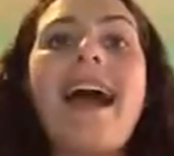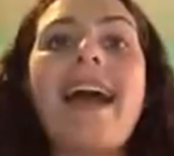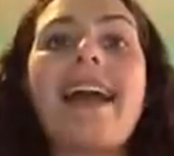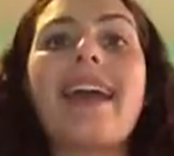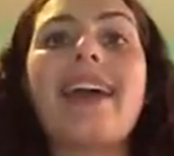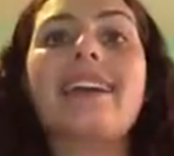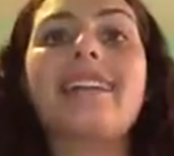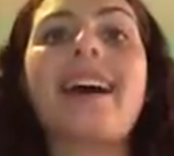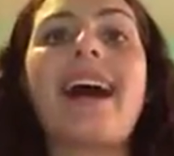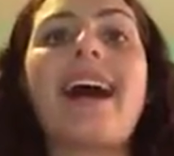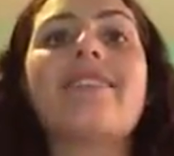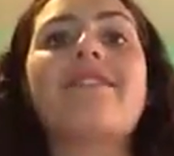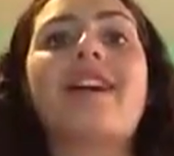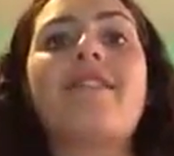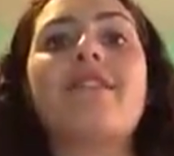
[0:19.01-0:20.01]
And
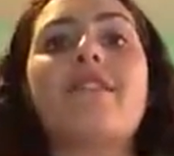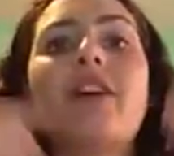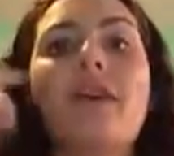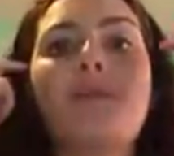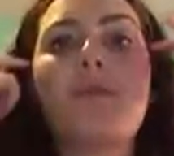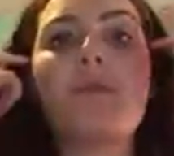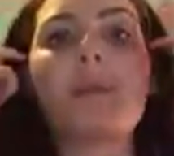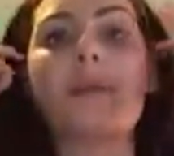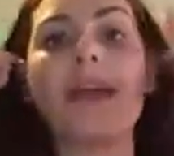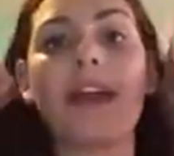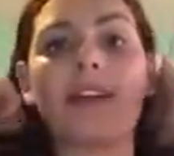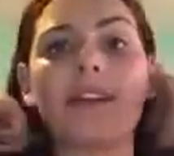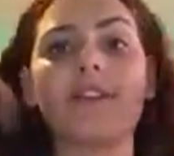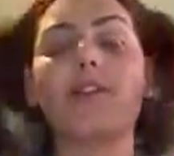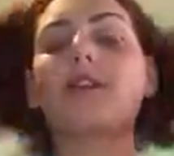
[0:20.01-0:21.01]
I've never felt more
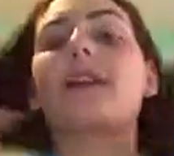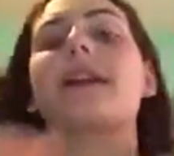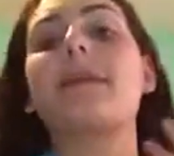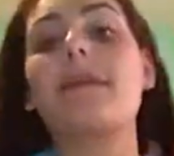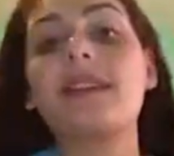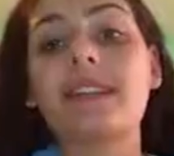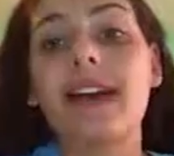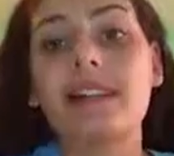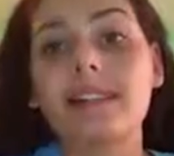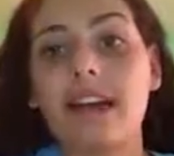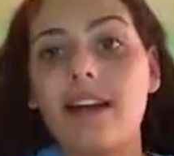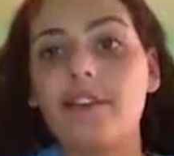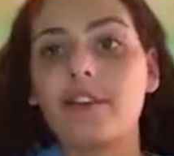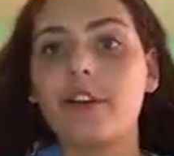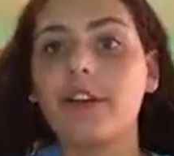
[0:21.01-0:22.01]
prepared for an AP test
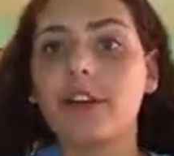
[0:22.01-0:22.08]
ever,